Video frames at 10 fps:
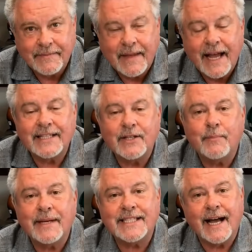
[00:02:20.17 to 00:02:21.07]
So guys, don't
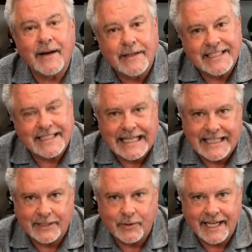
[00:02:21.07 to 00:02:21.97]
miss out on this
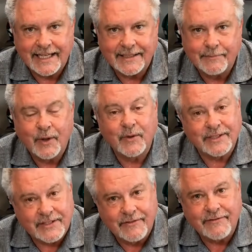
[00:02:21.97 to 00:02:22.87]
easy way to get the
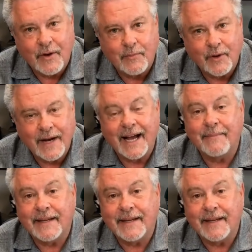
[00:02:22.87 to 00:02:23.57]
bonus on FOMO app.